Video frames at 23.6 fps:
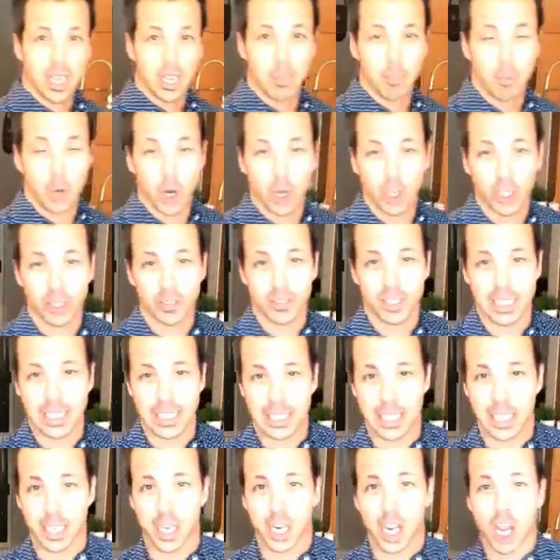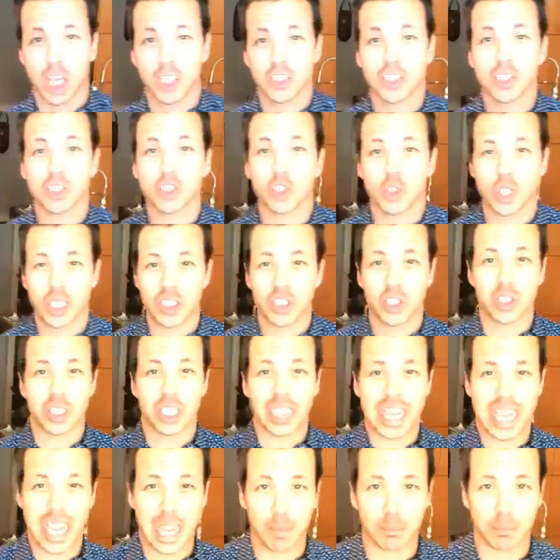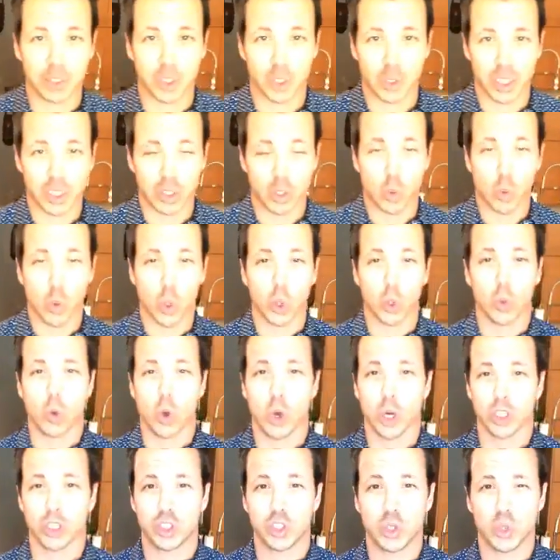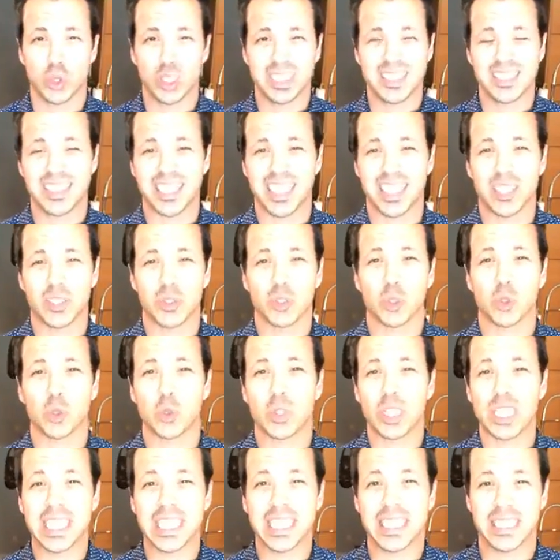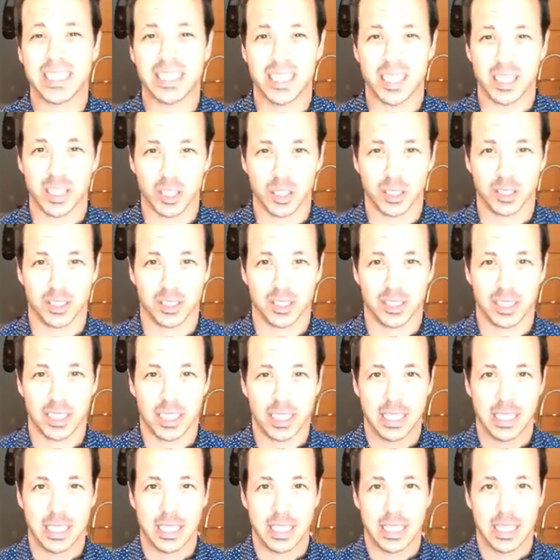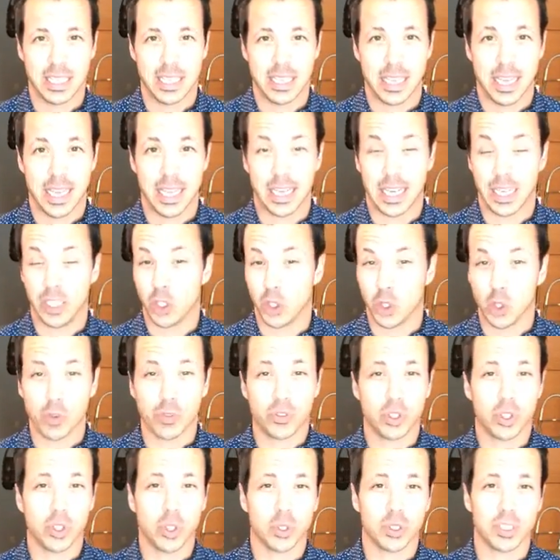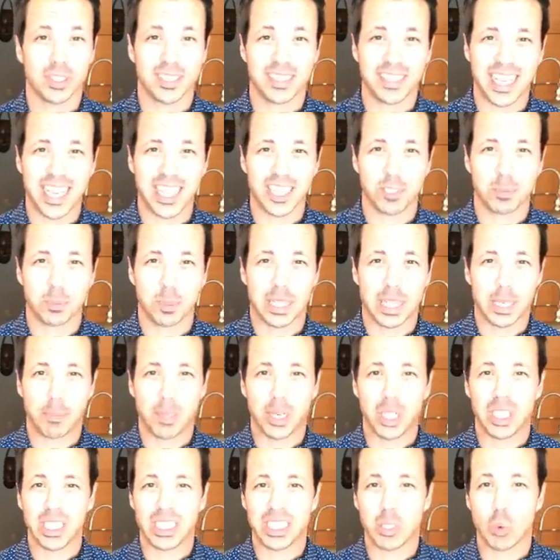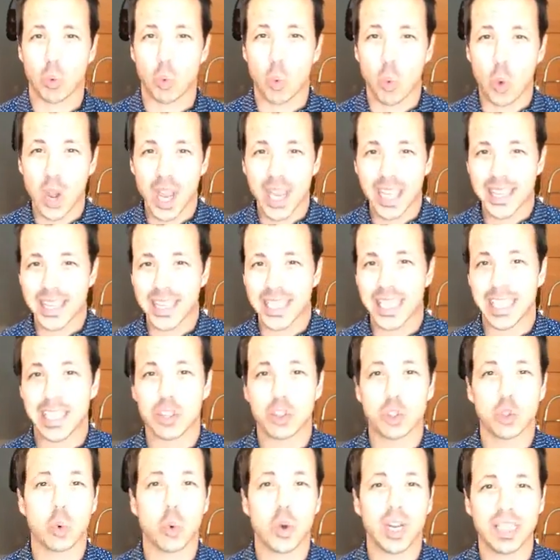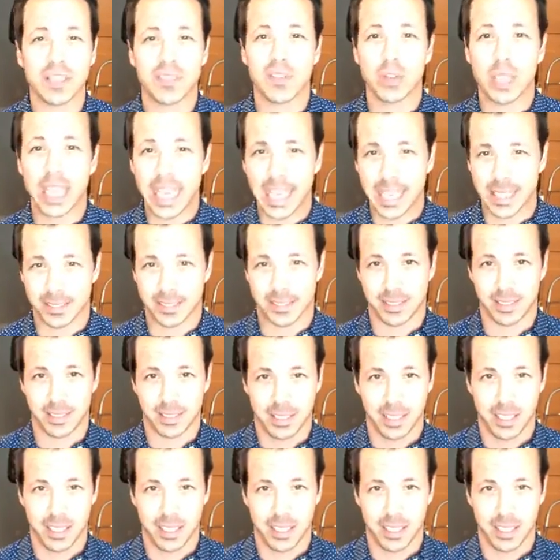part of the concentration camps during the World War II. He stayed 3 years. And I don't know if you know the stats, but apparently 1 in 28